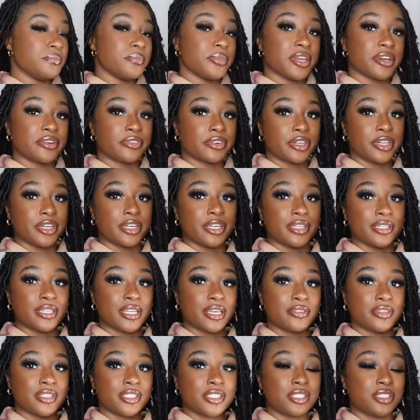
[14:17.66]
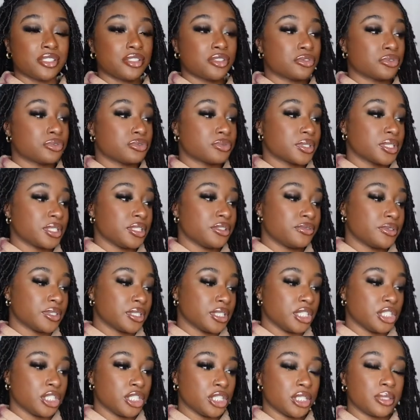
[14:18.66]
mirror. Now this is a really,
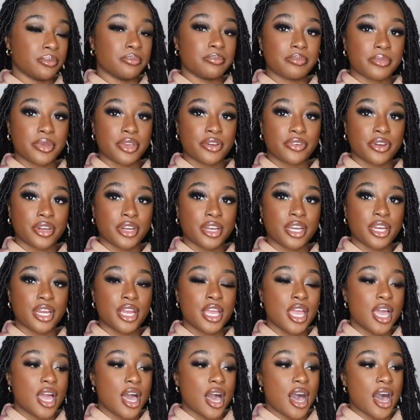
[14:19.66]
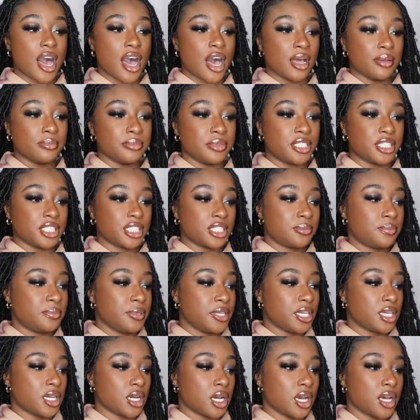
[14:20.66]
really good mirror, just
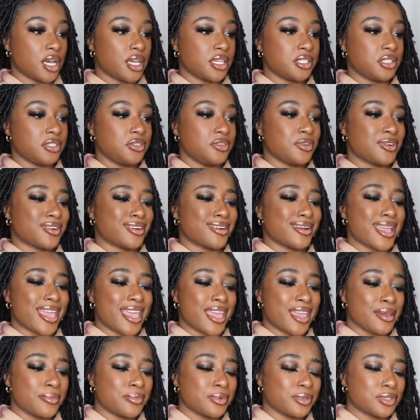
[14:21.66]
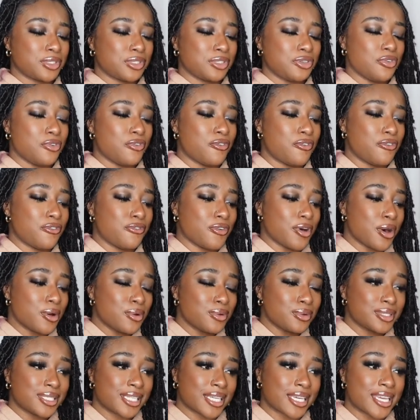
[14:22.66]
because you're able to
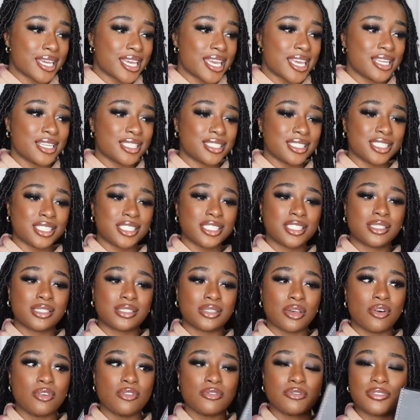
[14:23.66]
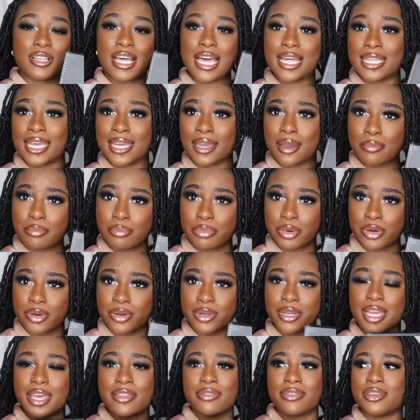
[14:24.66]
fold it and it's just so flat like a
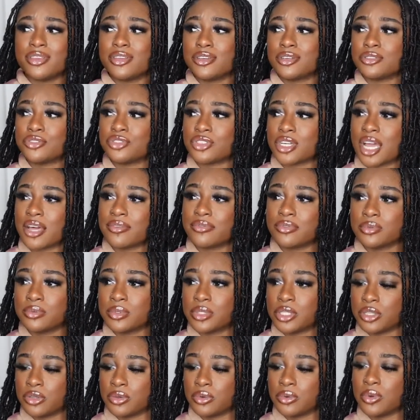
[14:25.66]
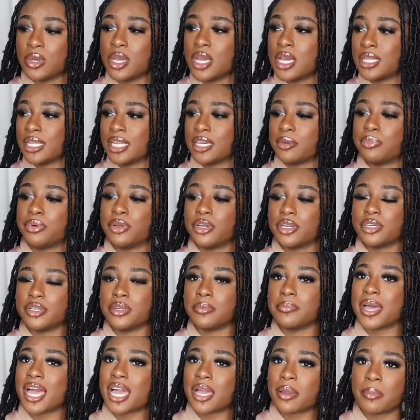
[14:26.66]
book, and then you could travel with you, like put it in
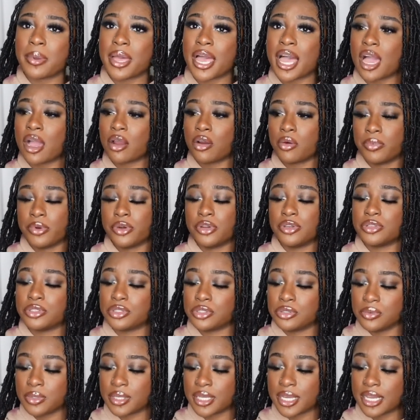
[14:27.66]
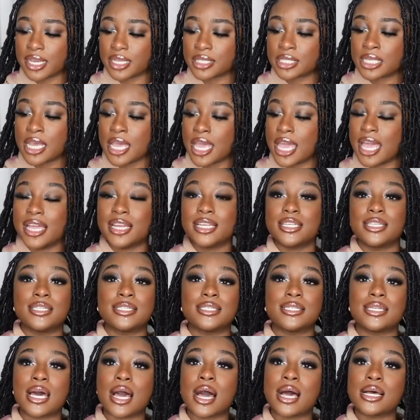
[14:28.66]
your backpack or put it in your suitcase, and it
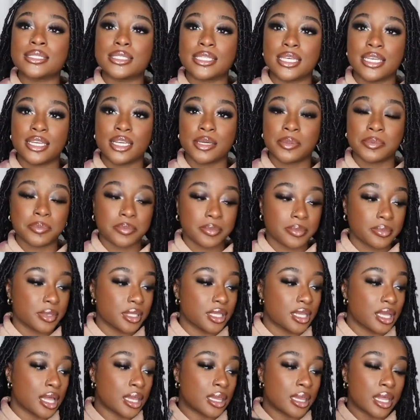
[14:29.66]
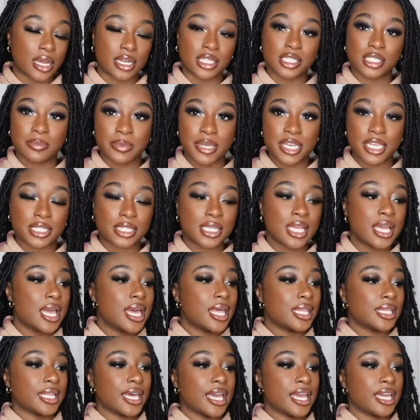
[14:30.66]
does not take up a lot of space.
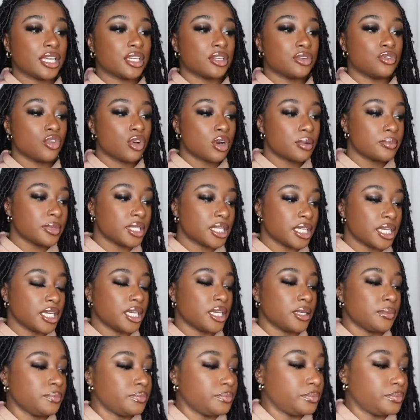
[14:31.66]
Like normally,